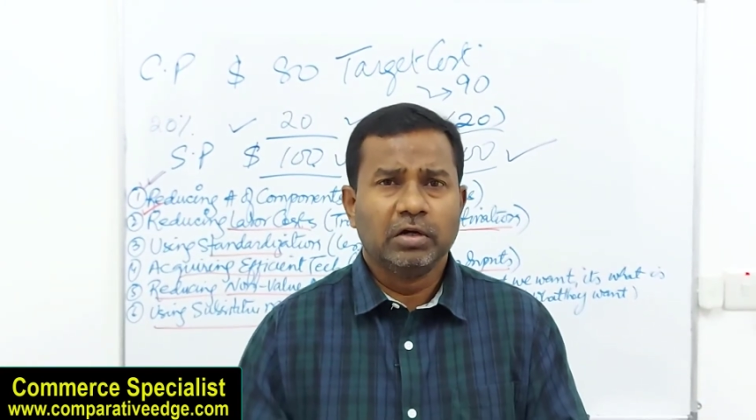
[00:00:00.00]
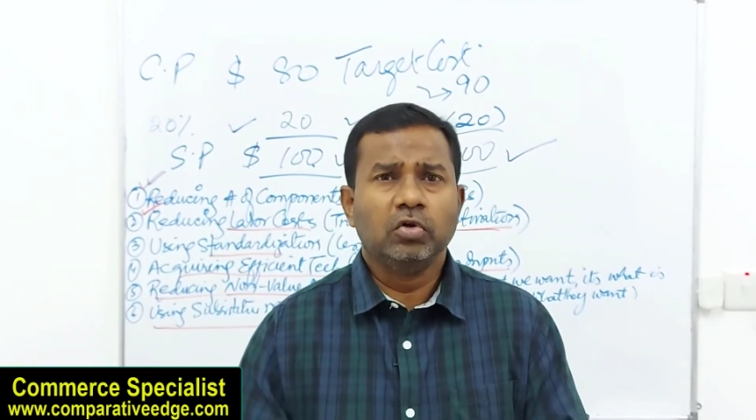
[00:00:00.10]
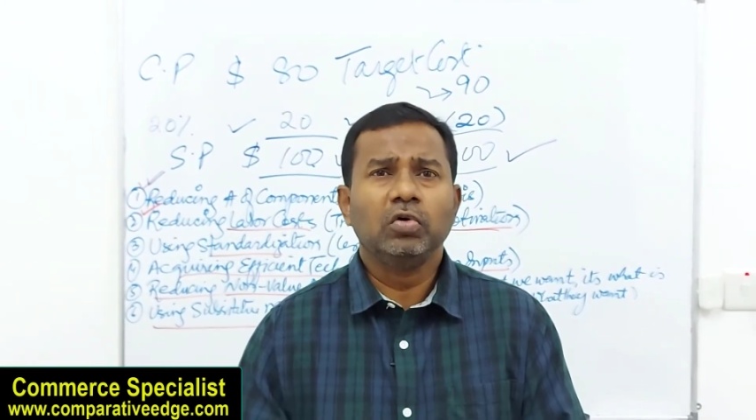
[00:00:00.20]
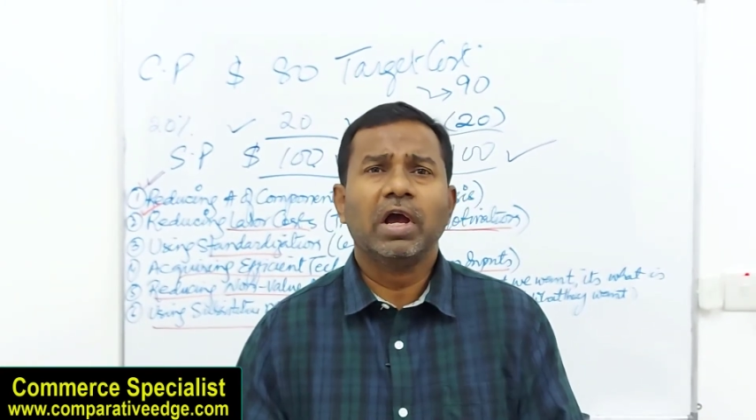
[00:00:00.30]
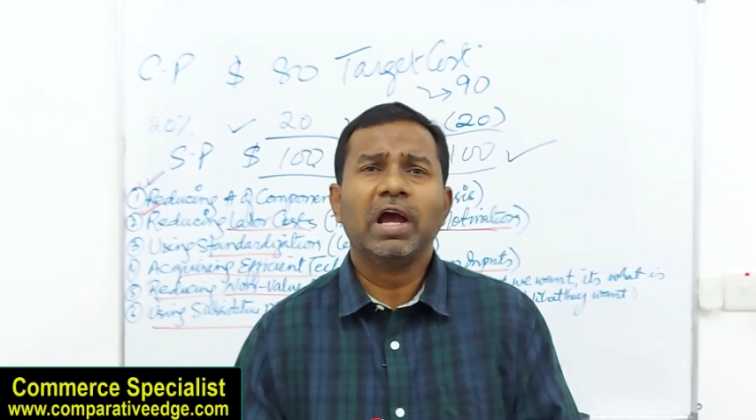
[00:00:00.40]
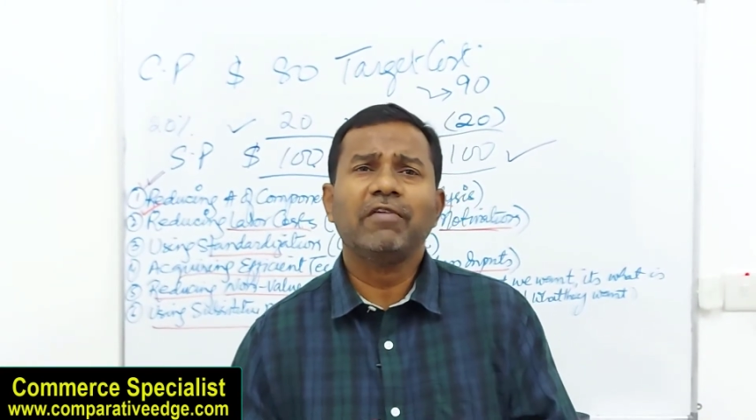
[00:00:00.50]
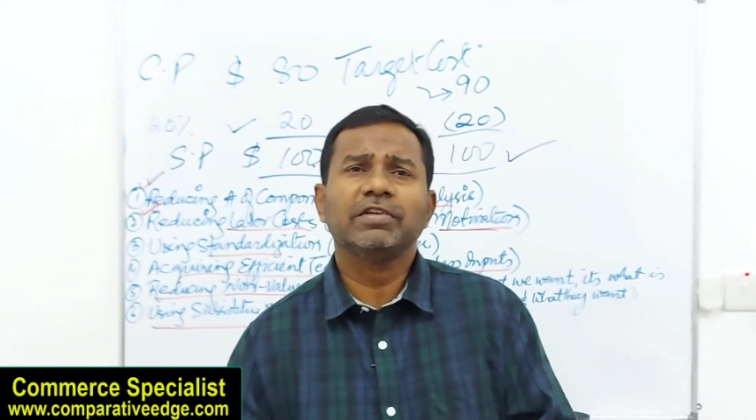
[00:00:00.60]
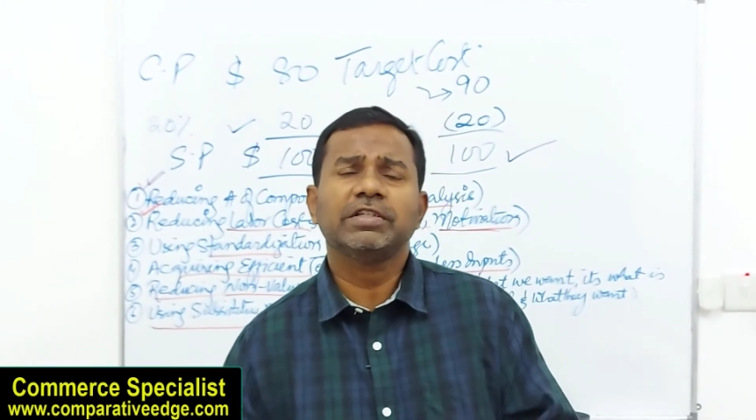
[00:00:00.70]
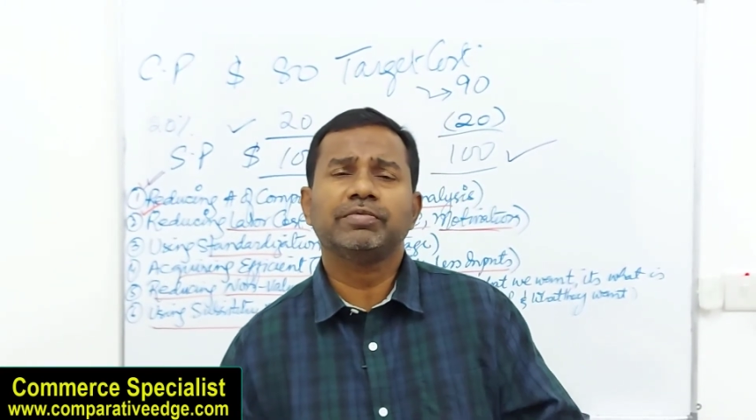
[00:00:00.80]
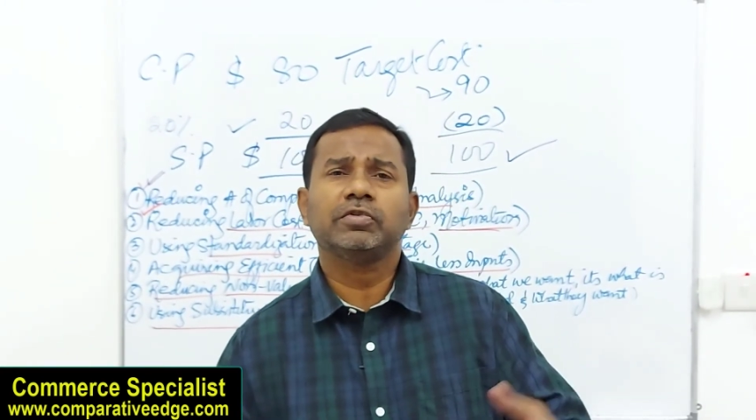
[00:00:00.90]
Do you have a
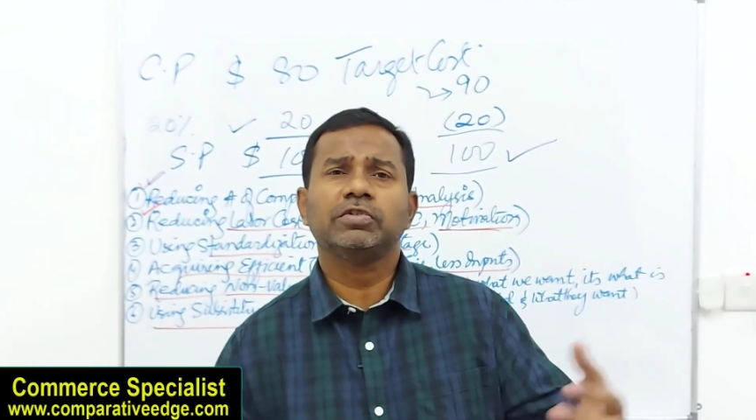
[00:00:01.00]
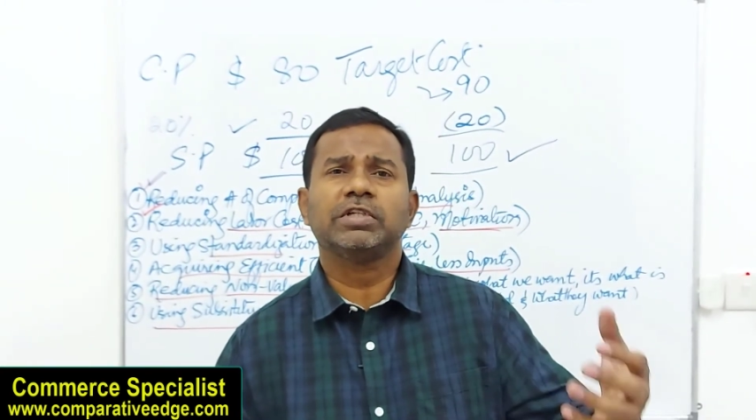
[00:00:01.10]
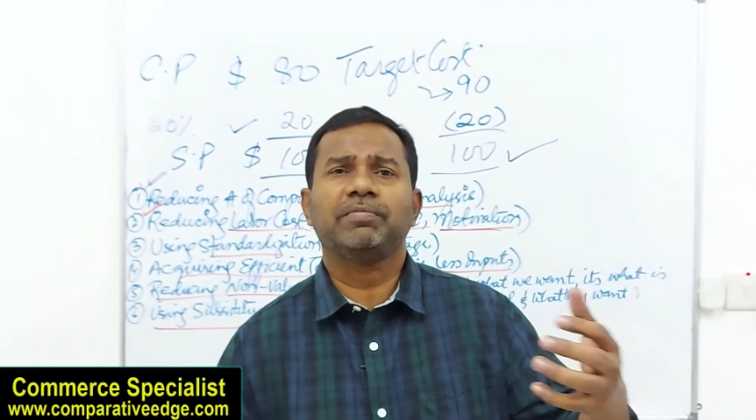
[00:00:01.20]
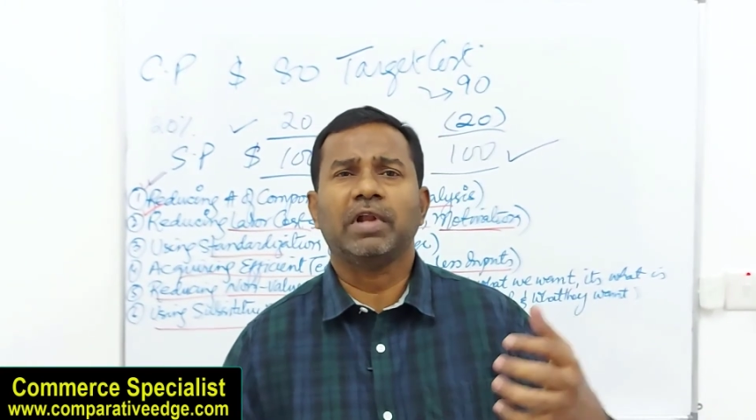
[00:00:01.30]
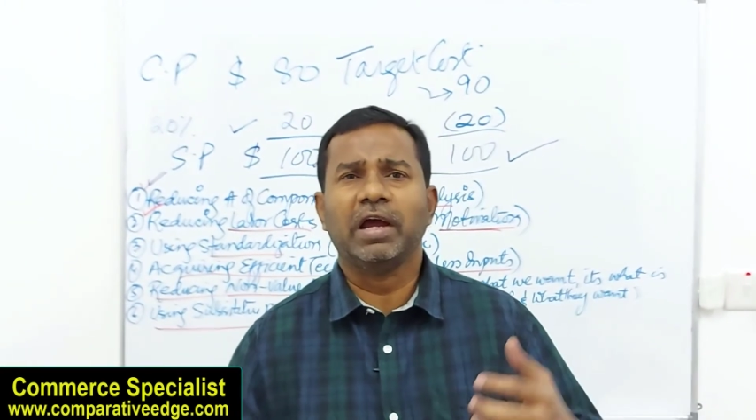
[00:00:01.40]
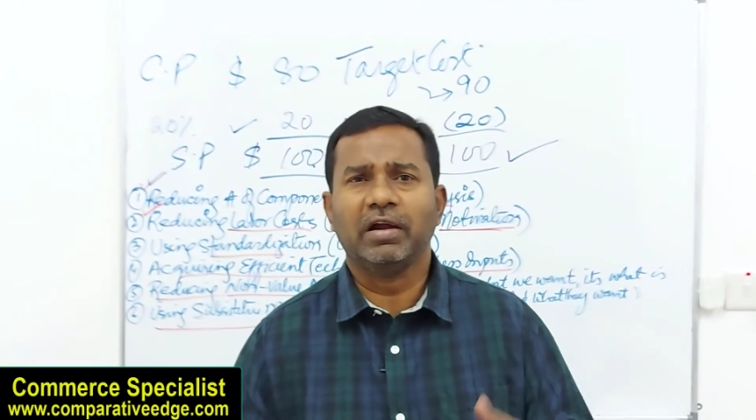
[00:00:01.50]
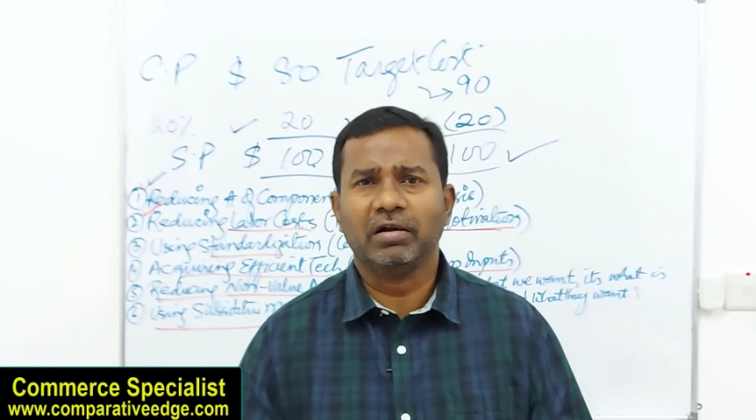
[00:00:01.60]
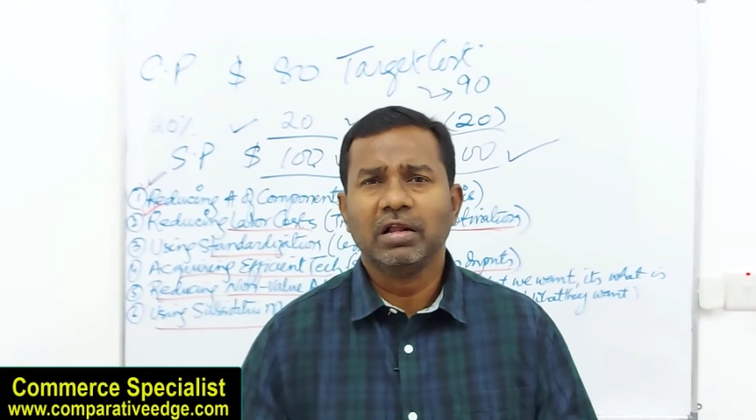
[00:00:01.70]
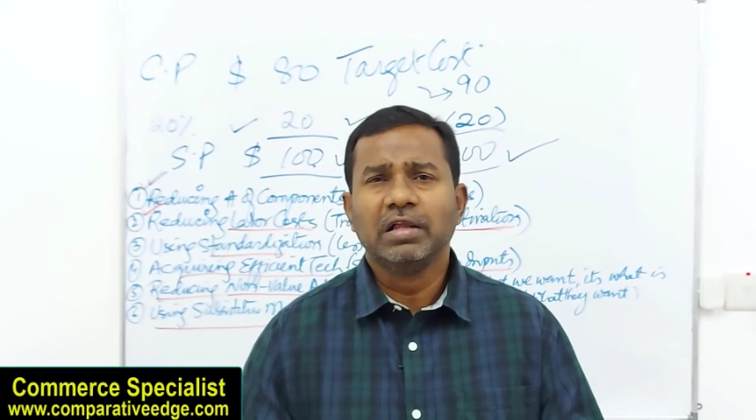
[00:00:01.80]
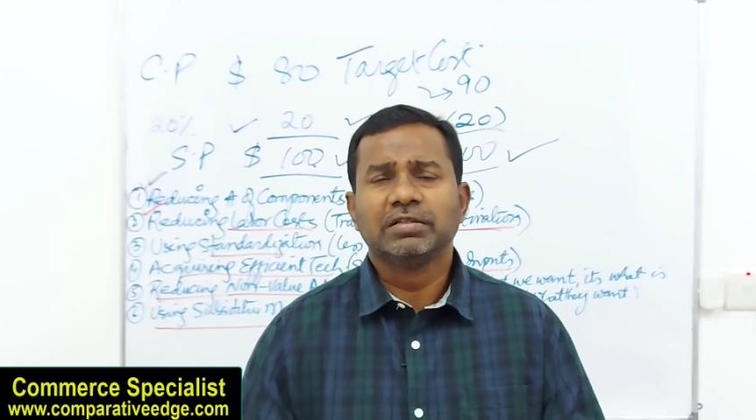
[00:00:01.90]
substitute supplier?